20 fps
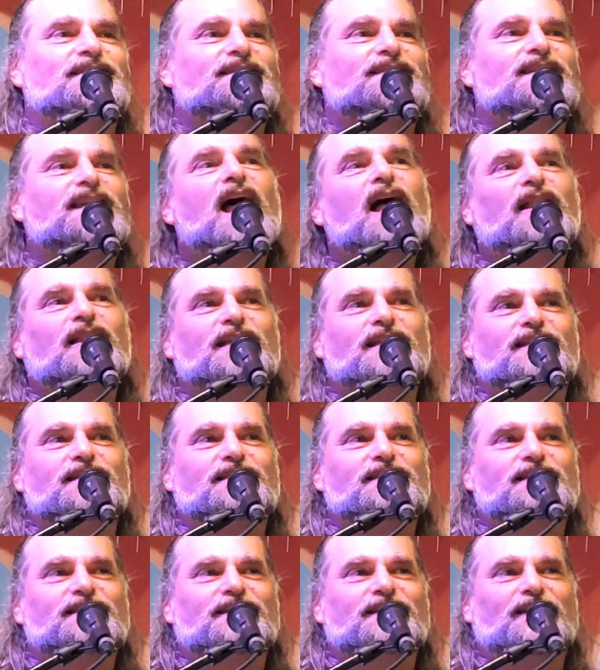
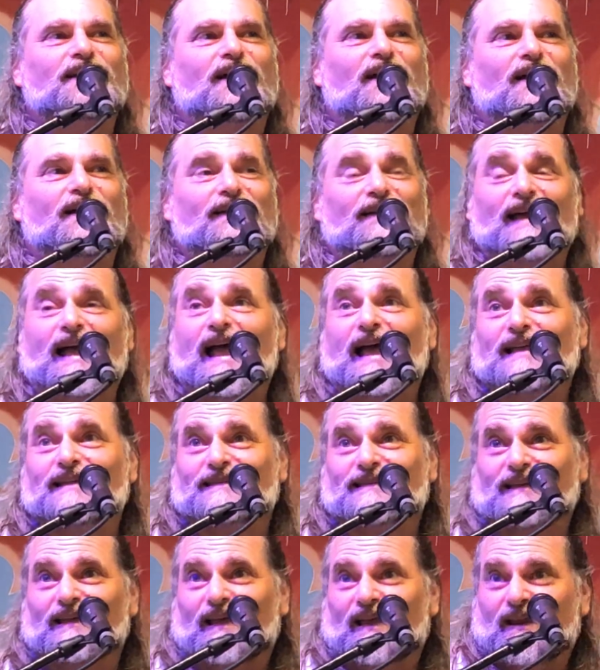challenge
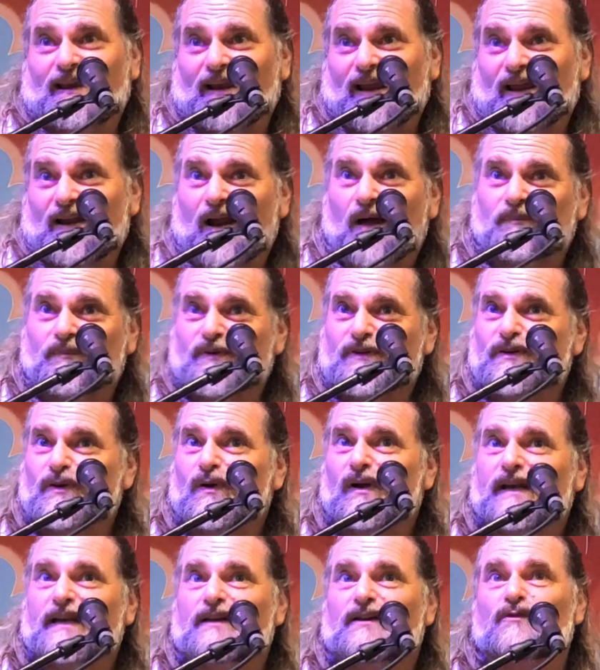as an
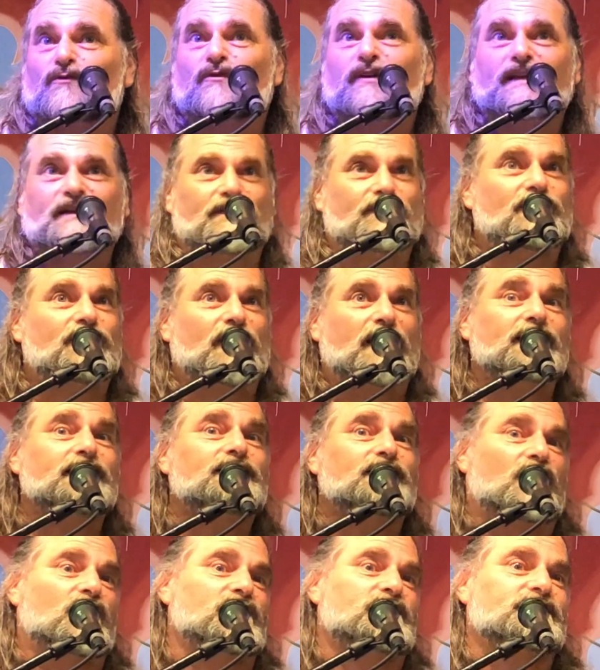opportunity to
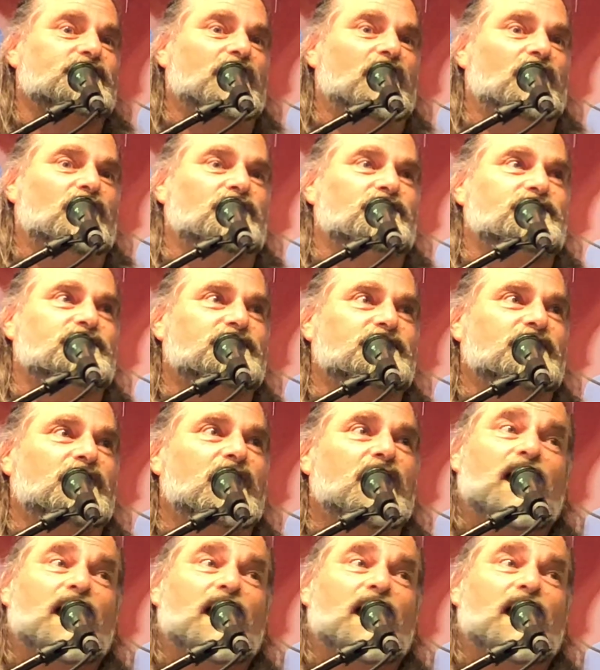reinvent ourselves,